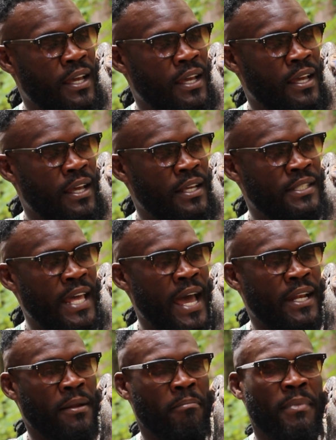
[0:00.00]
is
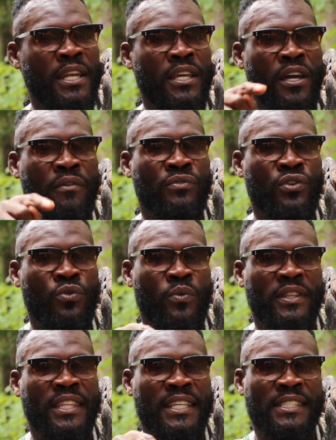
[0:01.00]
that many of you
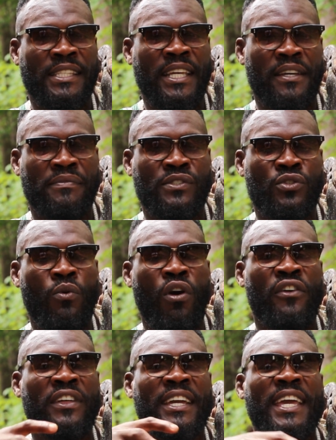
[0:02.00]
with these gifts, you are
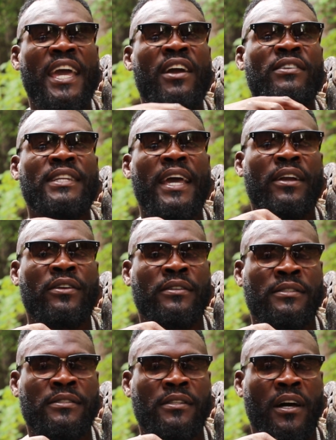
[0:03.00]
the
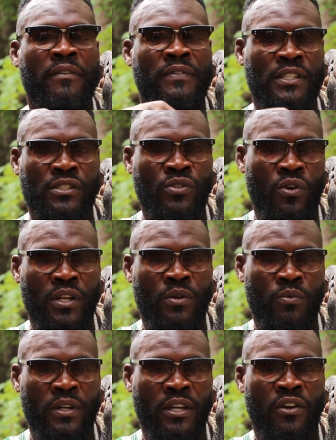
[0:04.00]
caretakers of this Noli
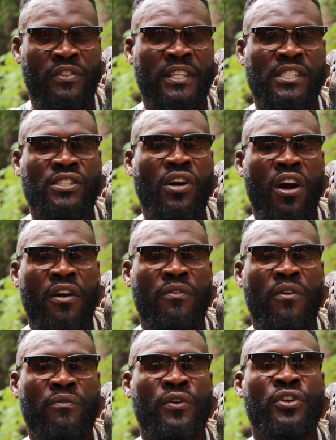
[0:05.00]
Wuni or this star
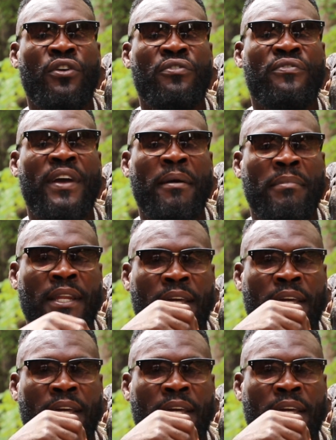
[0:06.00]
for your family.